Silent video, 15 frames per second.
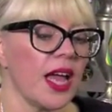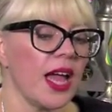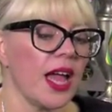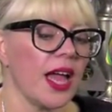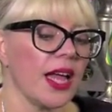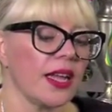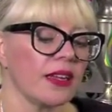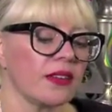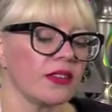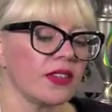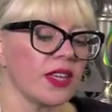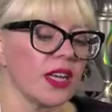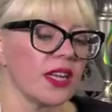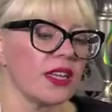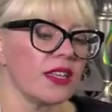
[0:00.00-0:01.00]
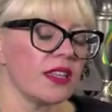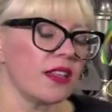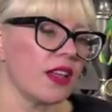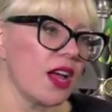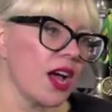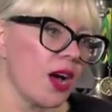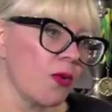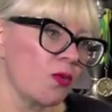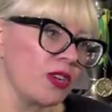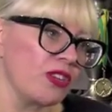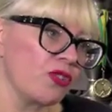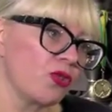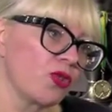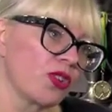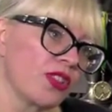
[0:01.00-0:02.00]
And we
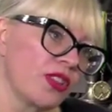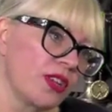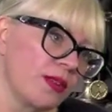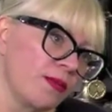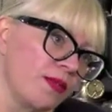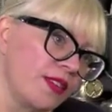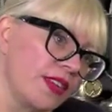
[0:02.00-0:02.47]
took the